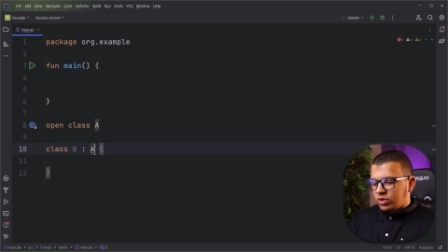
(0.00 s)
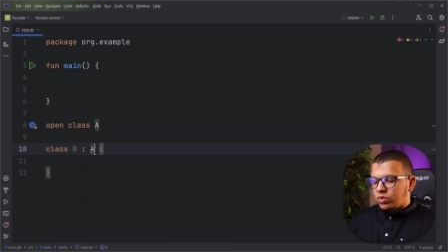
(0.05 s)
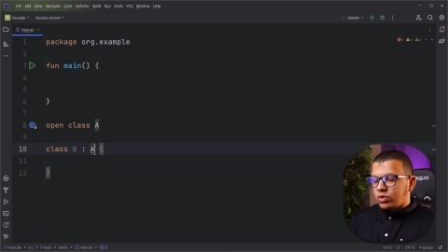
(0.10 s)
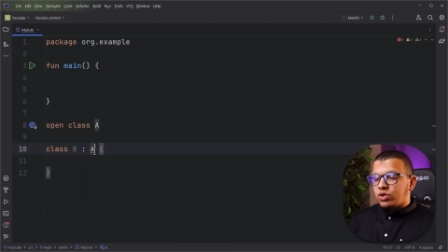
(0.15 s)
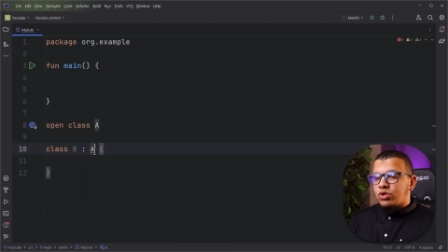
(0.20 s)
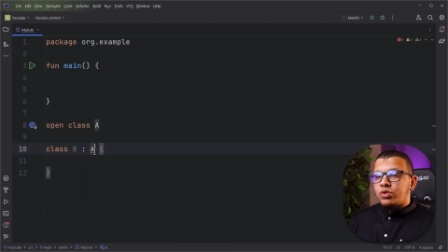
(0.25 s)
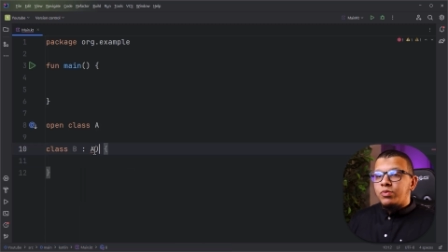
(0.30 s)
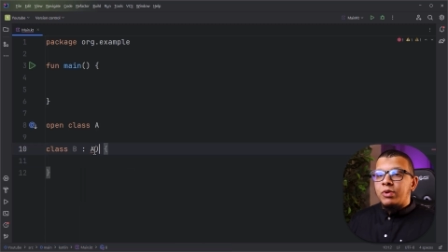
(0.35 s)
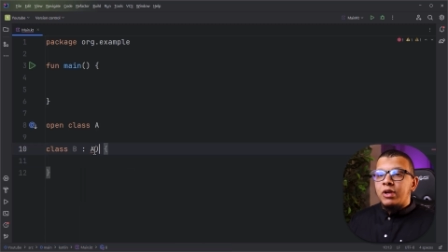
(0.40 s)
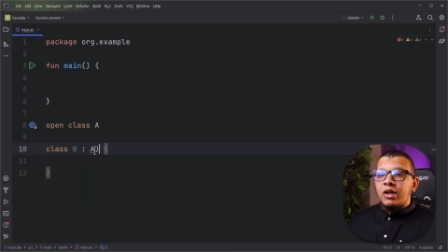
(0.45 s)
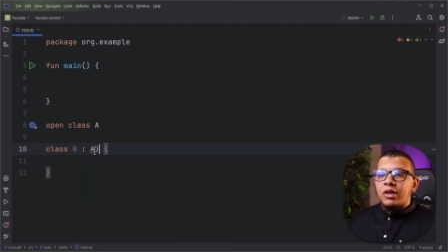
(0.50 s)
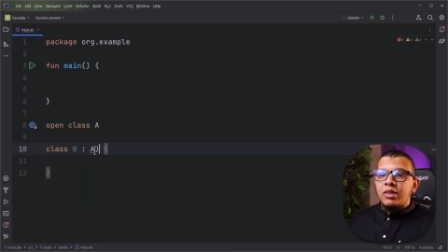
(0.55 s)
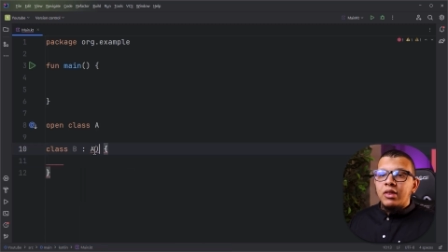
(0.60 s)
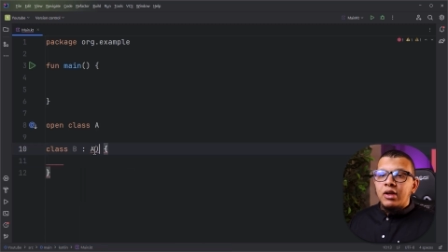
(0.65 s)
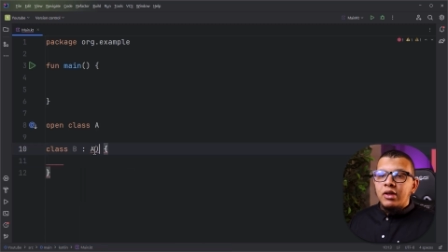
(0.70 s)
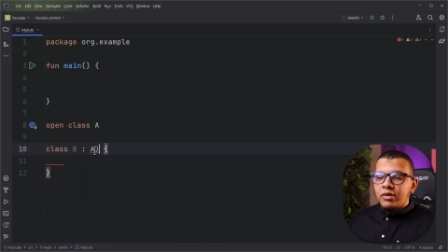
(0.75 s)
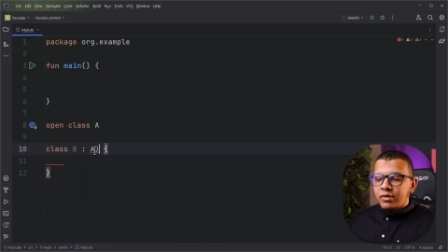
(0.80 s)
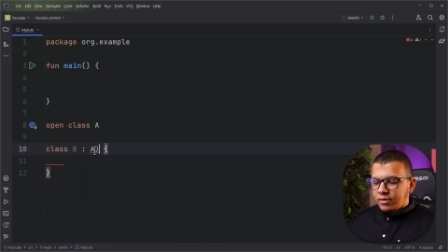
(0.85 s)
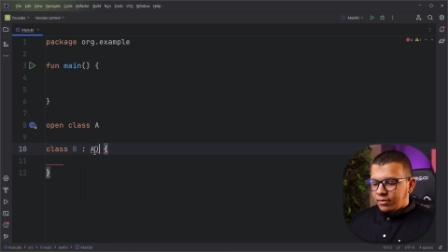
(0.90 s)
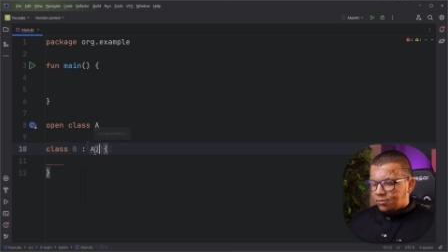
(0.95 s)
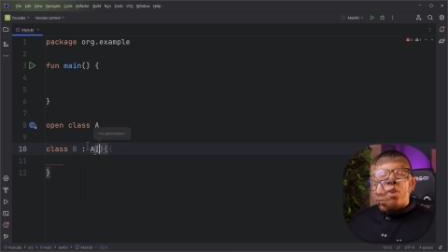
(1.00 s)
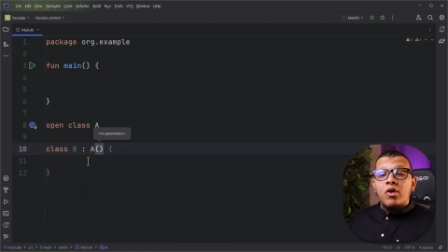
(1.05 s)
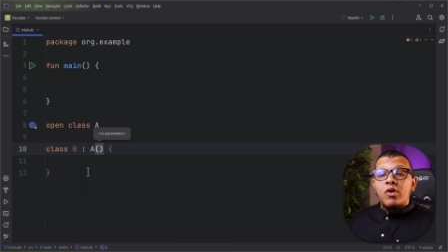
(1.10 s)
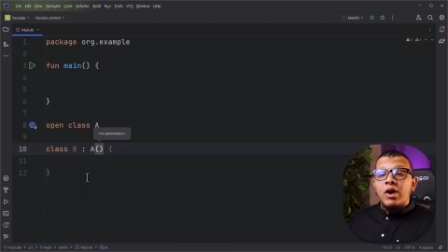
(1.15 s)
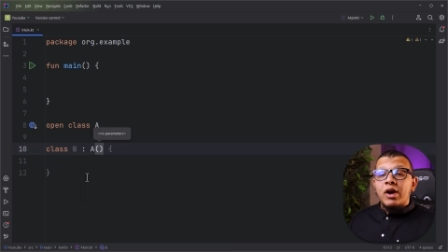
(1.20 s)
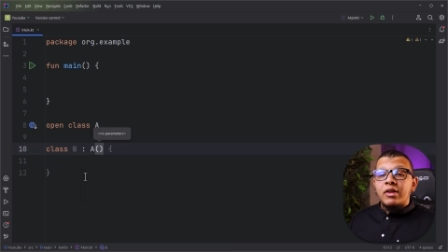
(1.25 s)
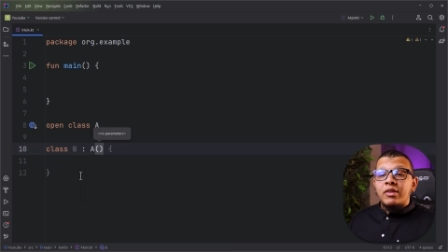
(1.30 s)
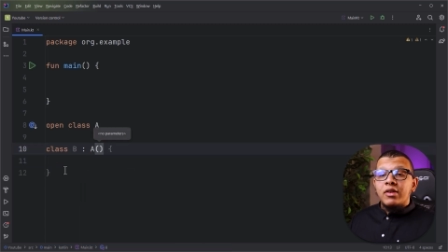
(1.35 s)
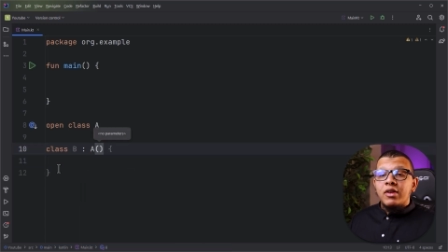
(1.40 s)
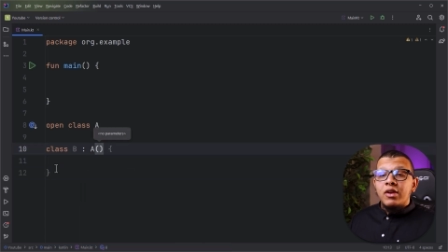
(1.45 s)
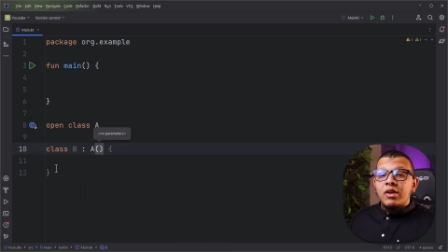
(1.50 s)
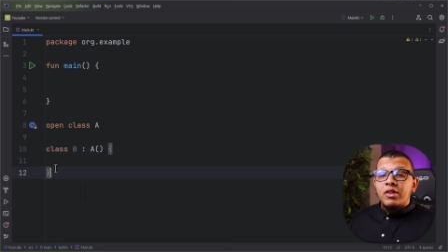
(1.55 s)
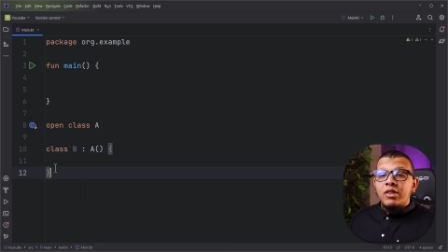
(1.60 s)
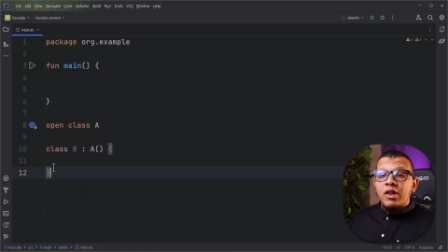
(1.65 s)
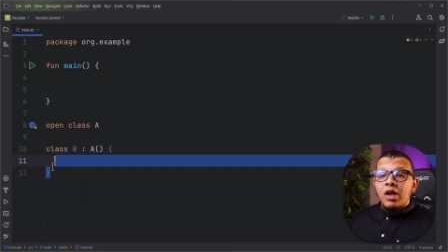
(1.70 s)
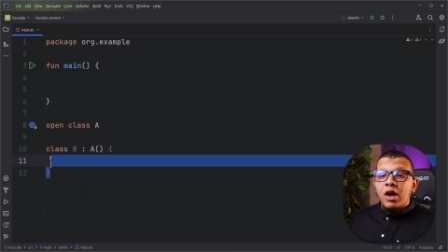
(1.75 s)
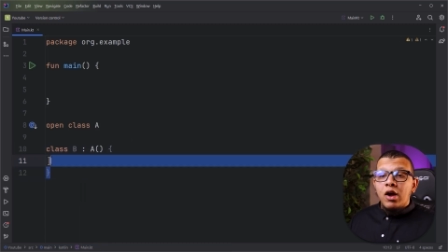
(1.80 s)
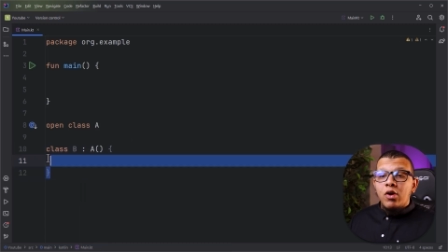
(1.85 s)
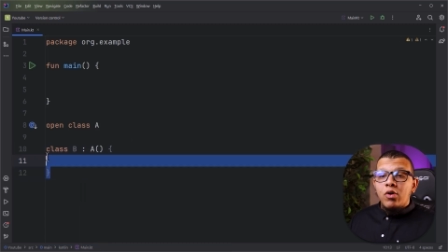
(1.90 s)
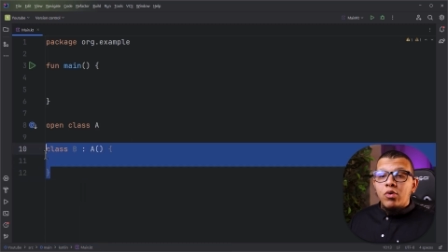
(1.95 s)
this one should be like that. All right,
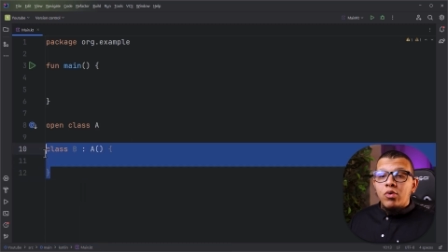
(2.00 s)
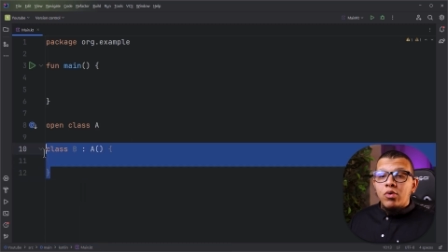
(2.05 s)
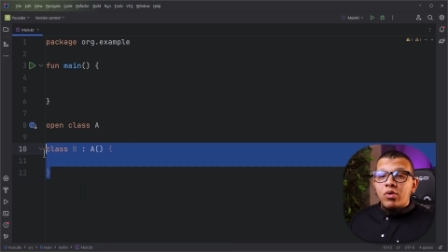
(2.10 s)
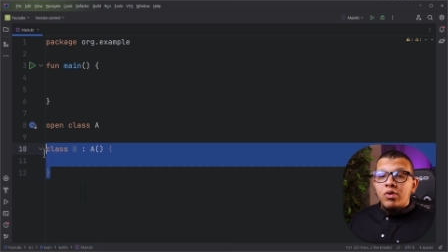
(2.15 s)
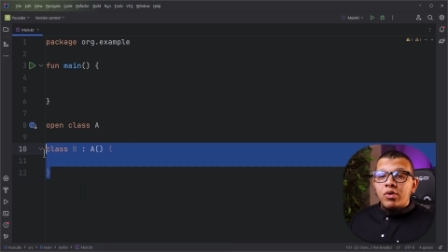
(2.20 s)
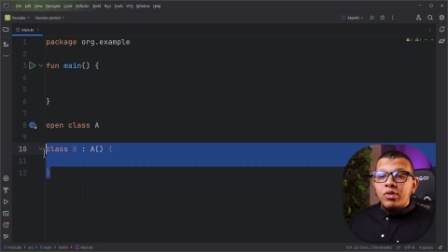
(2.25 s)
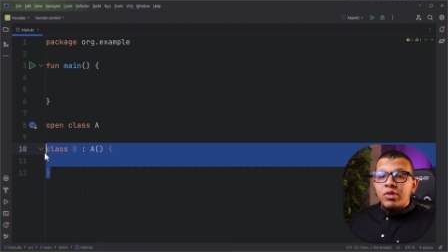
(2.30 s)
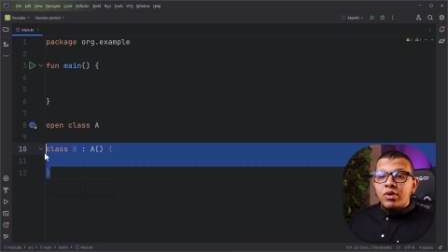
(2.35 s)
now